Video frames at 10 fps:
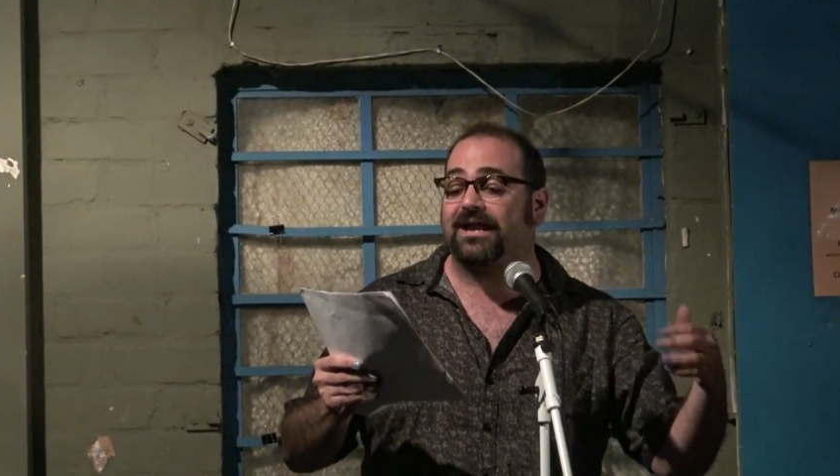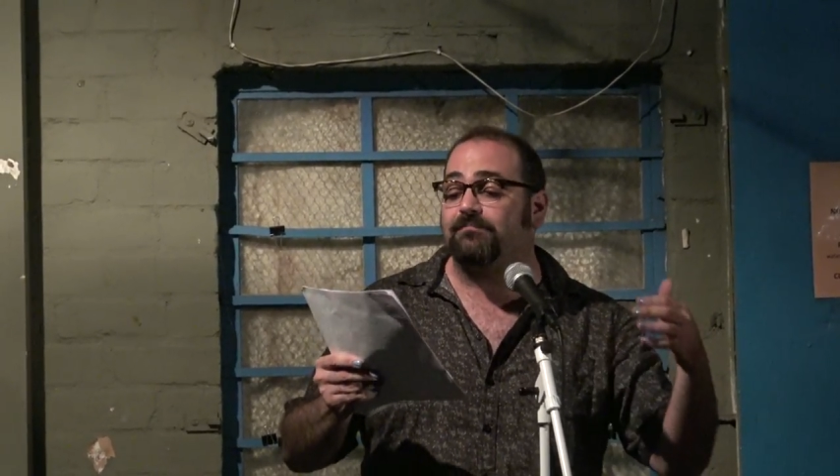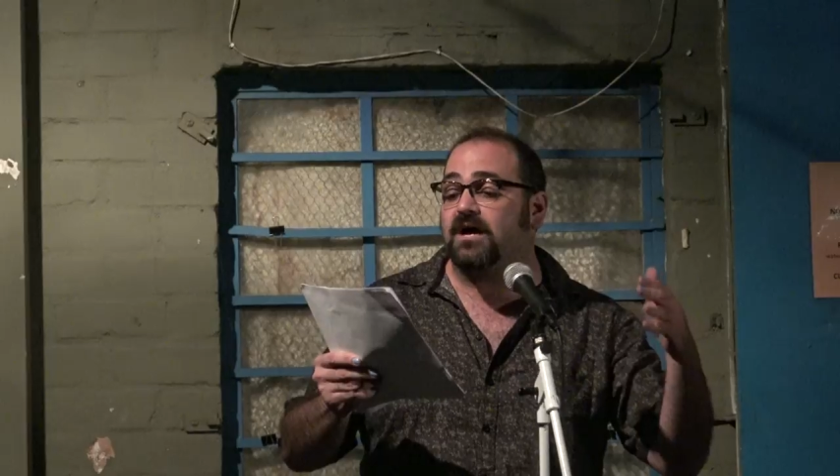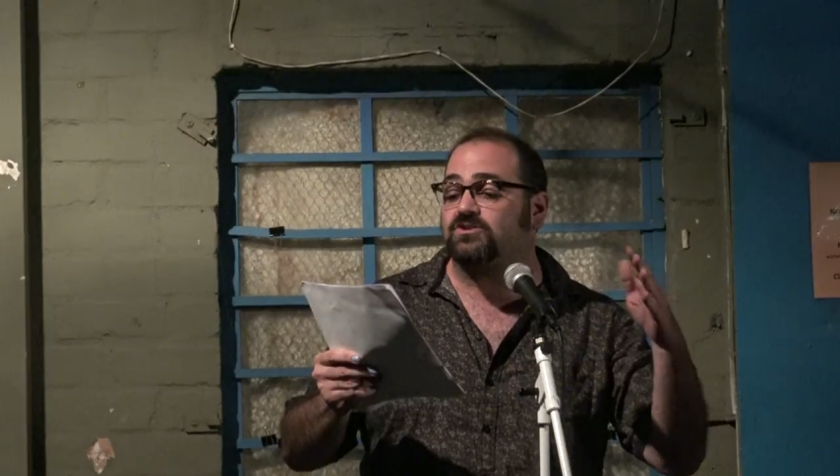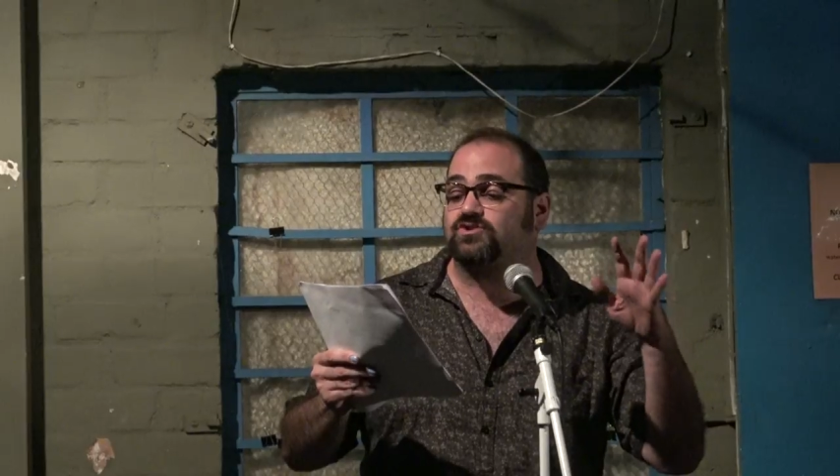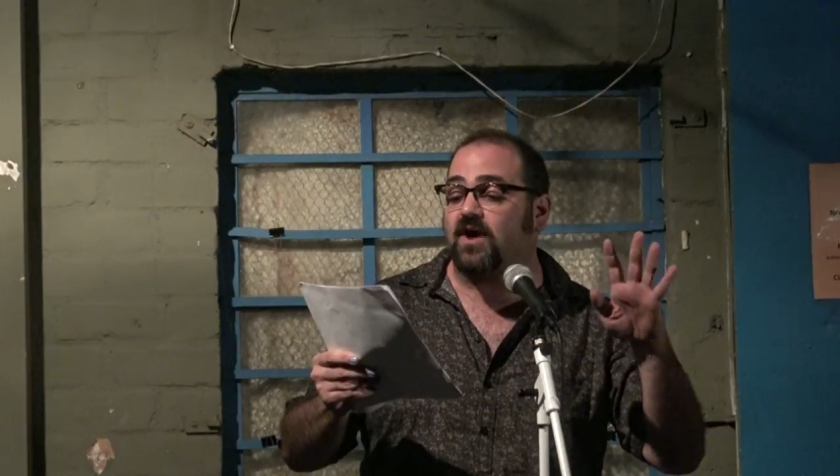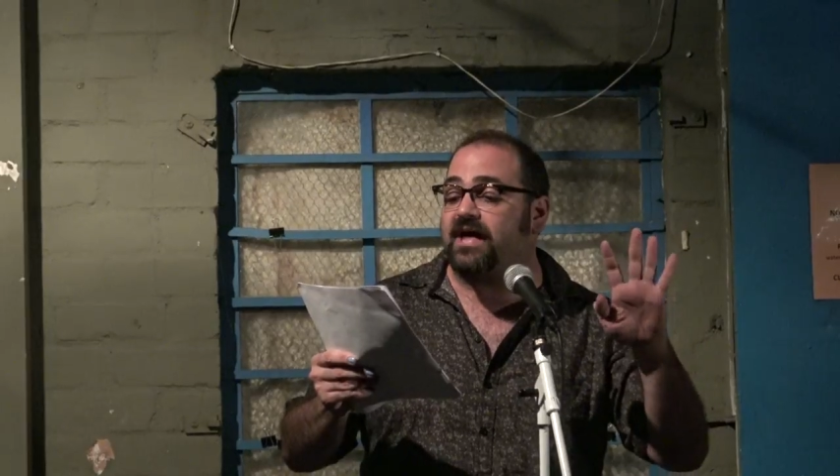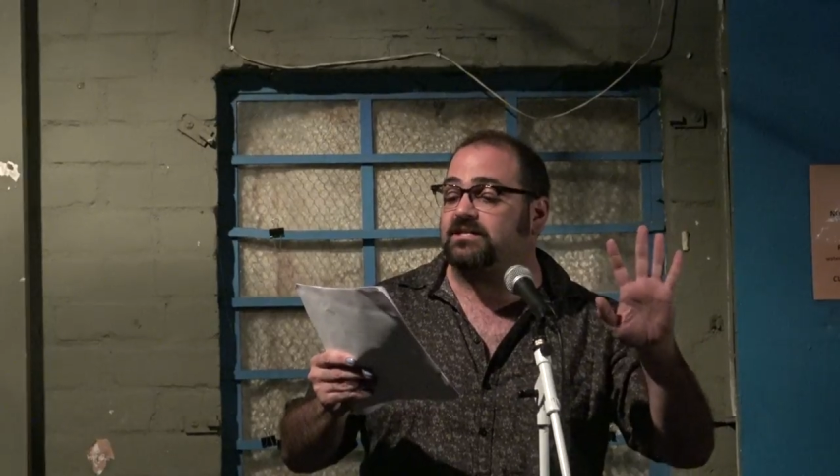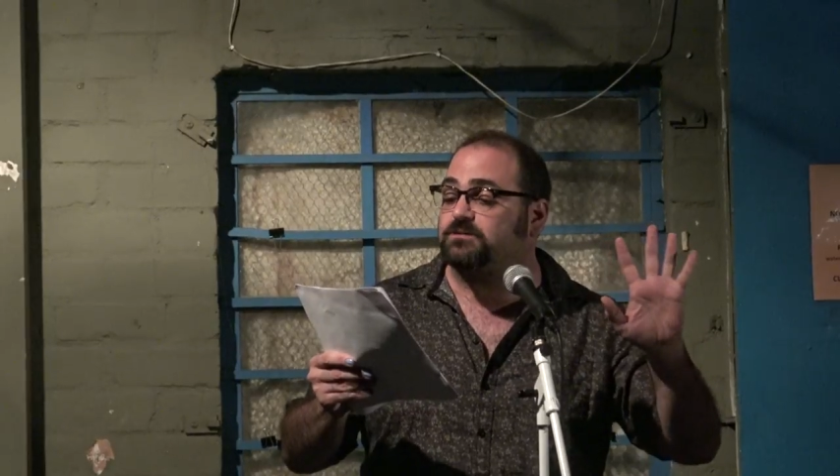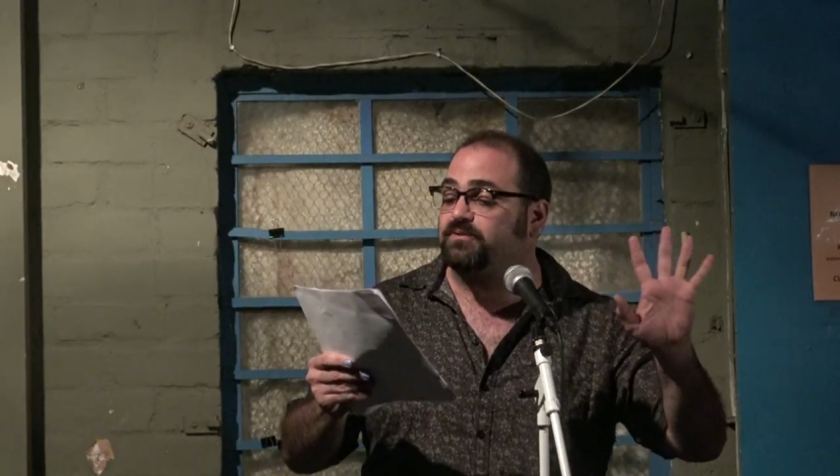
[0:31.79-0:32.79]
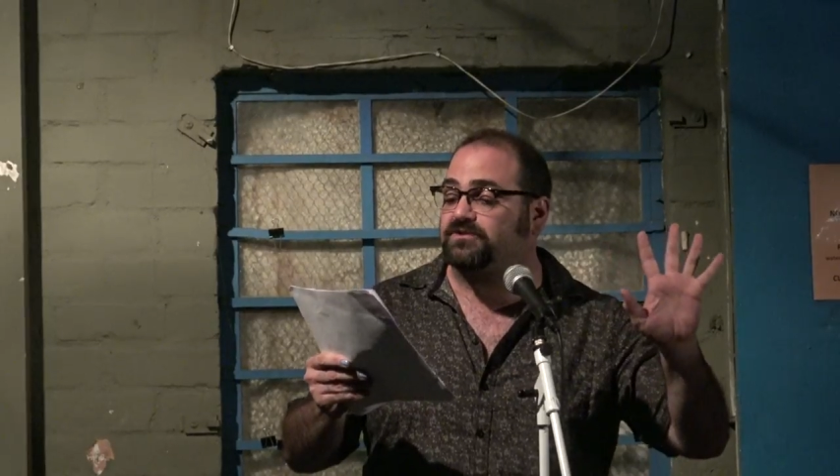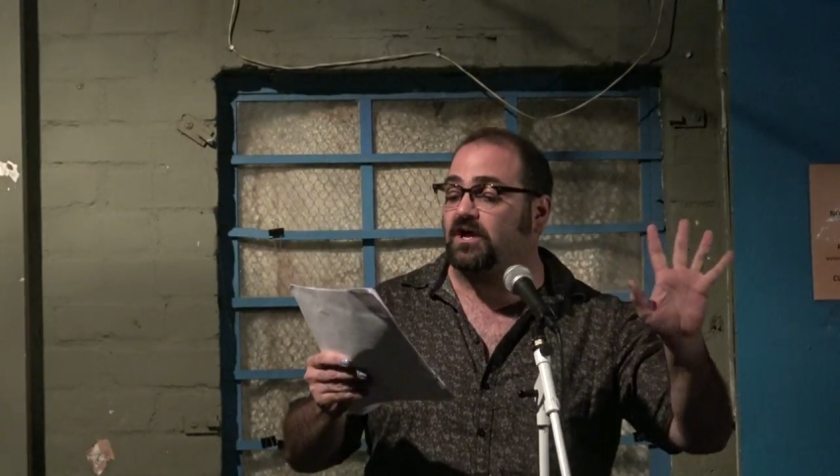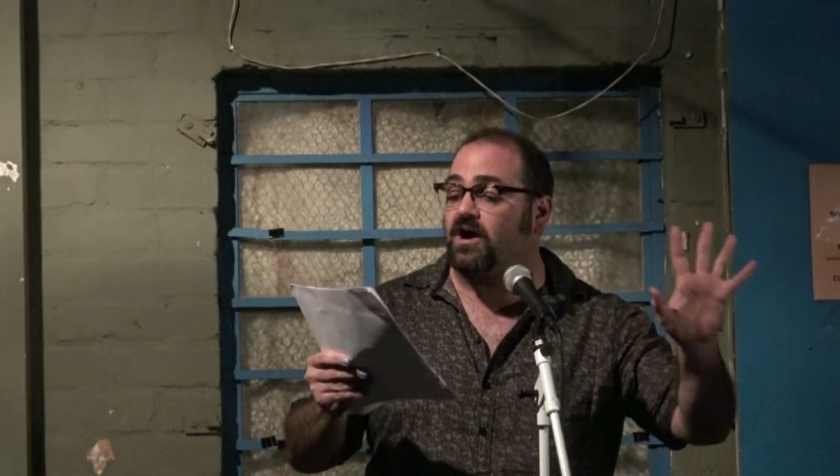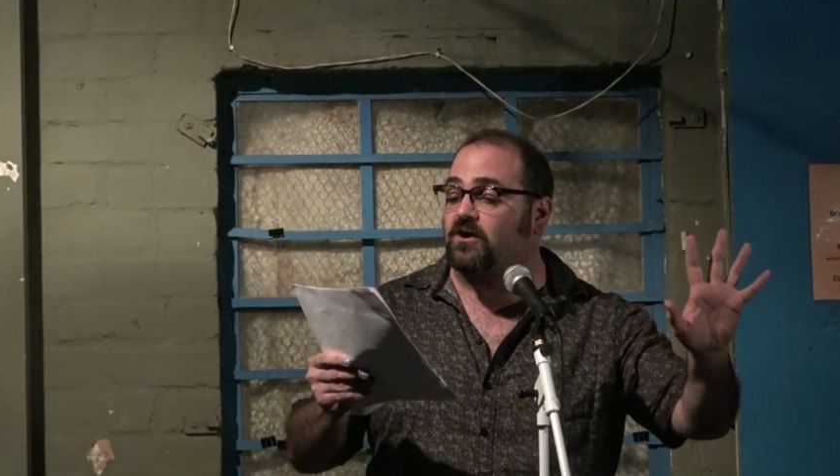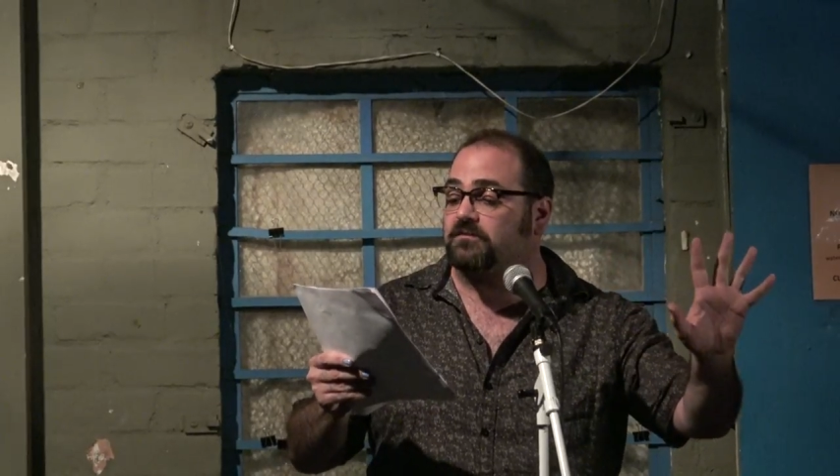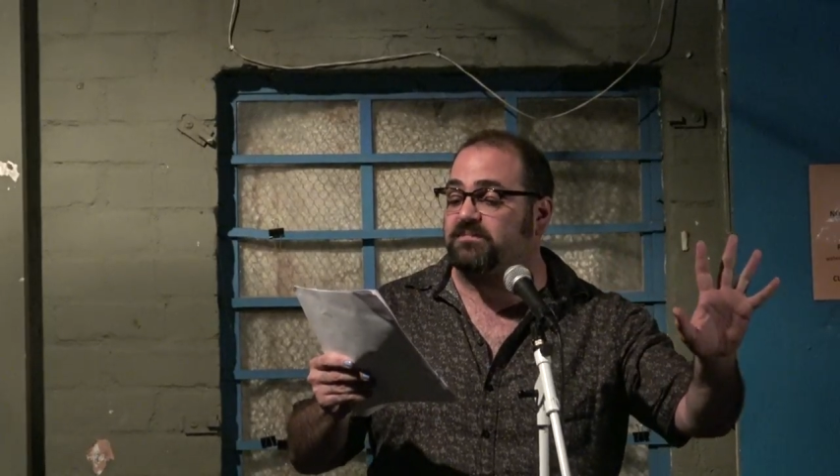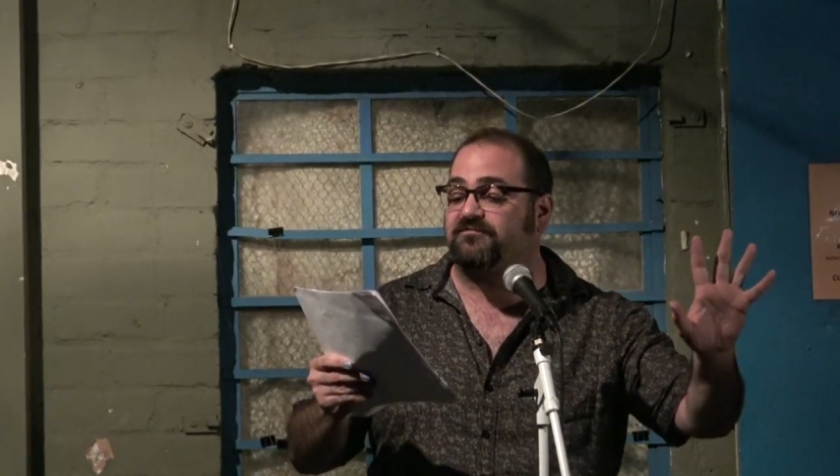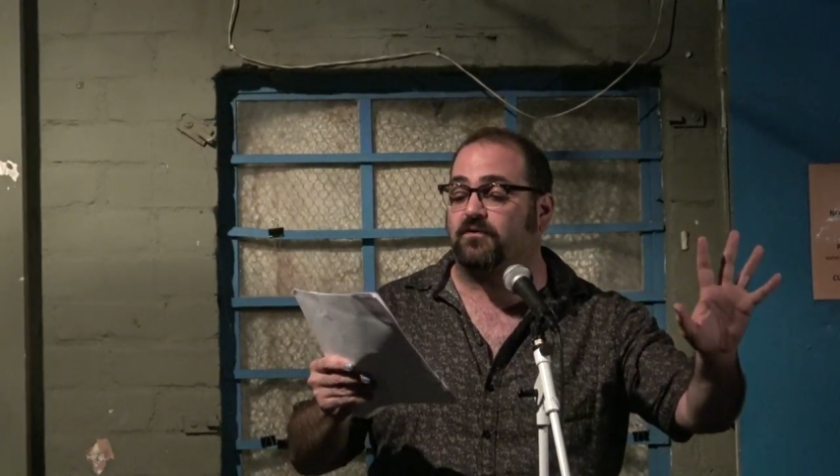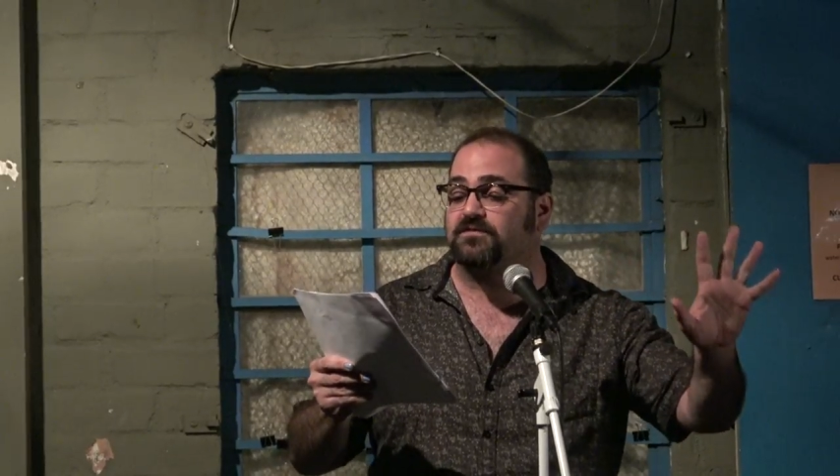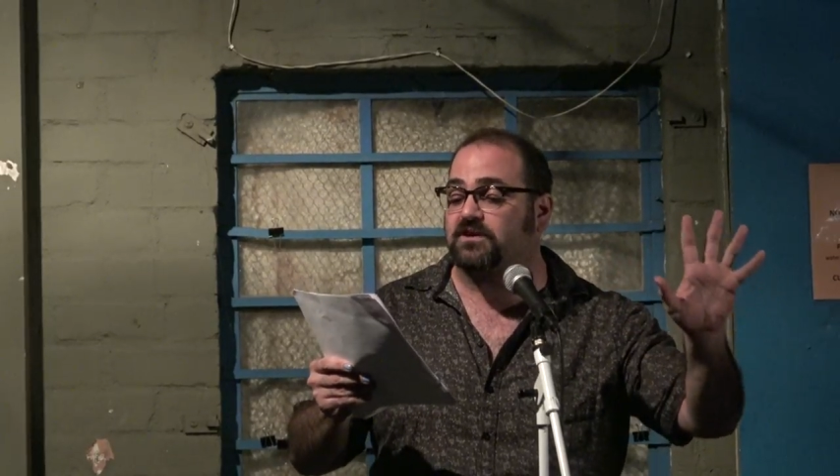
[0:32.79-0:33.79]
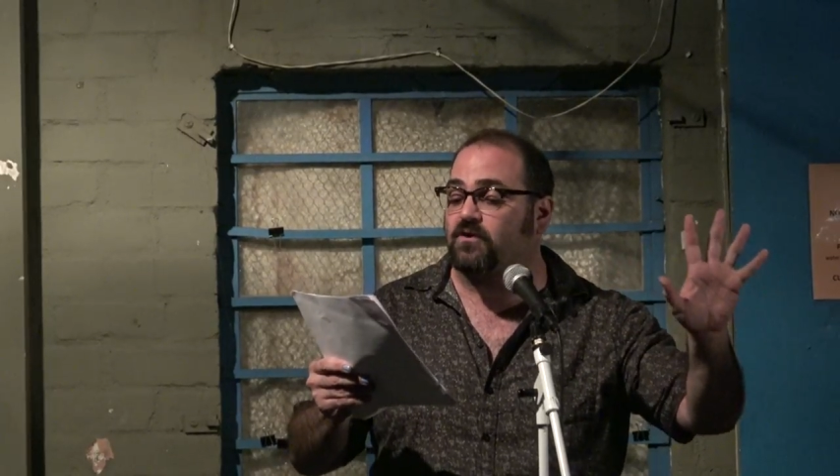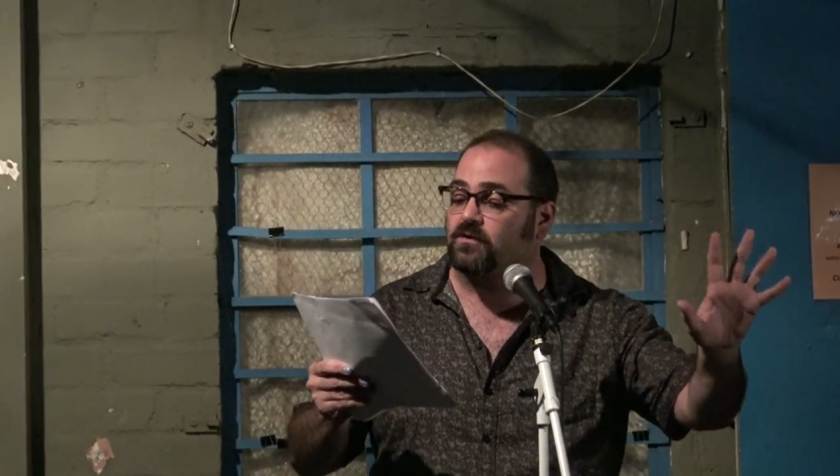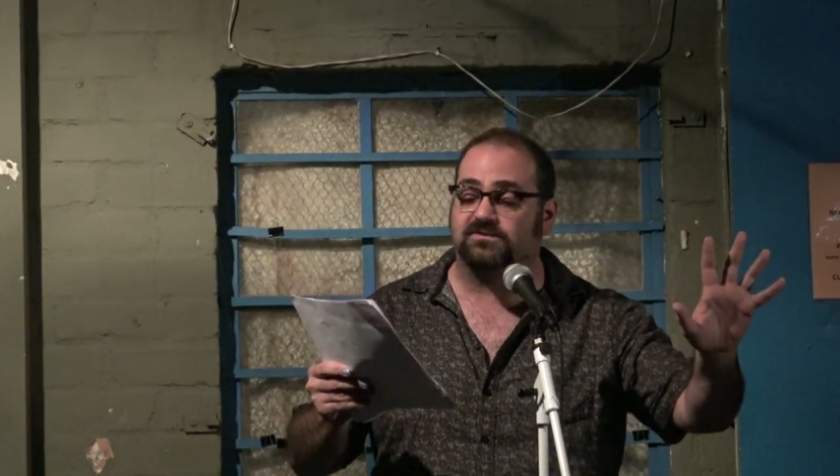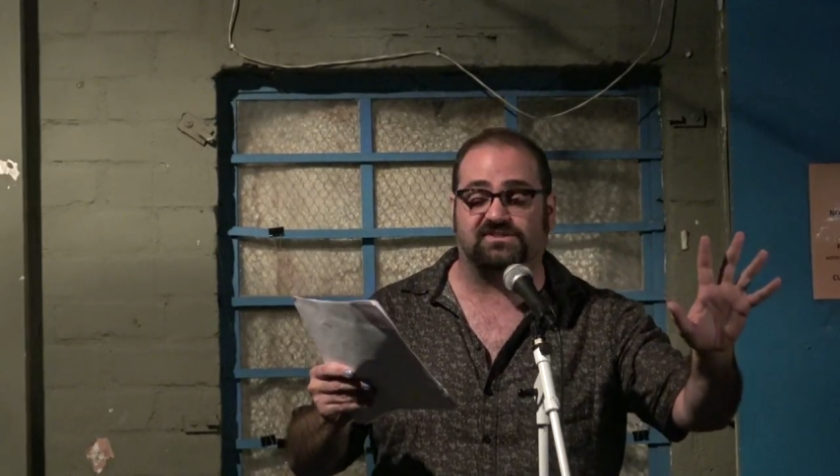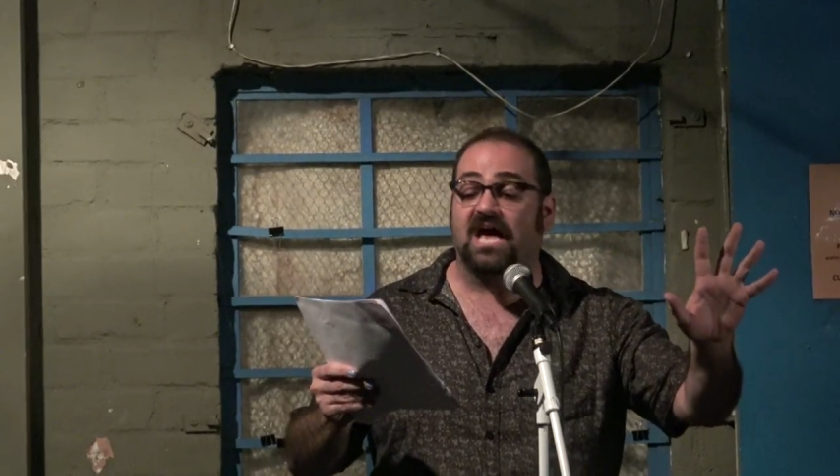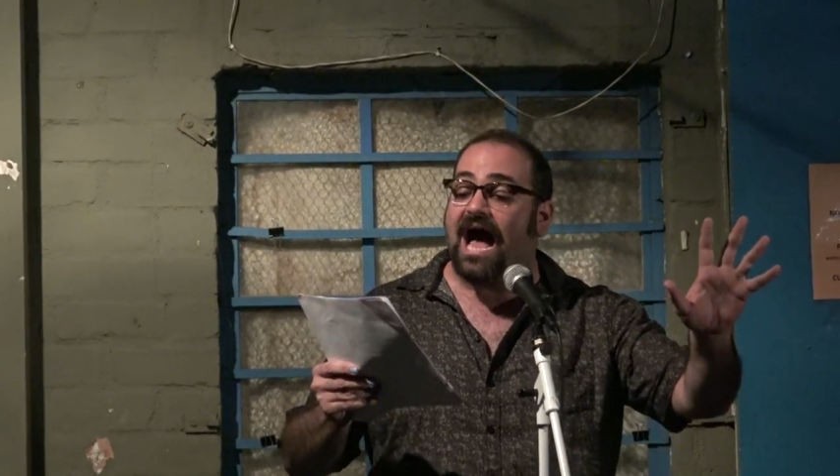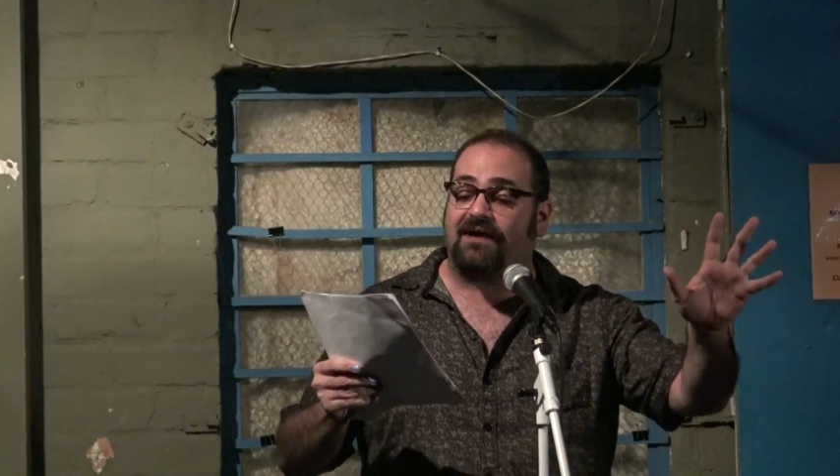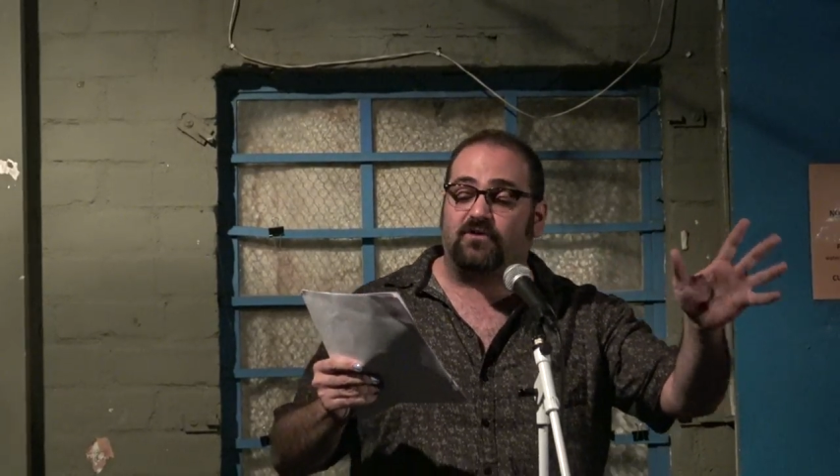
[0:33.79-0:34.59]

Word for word: but I'm not trying to put the heart before the course.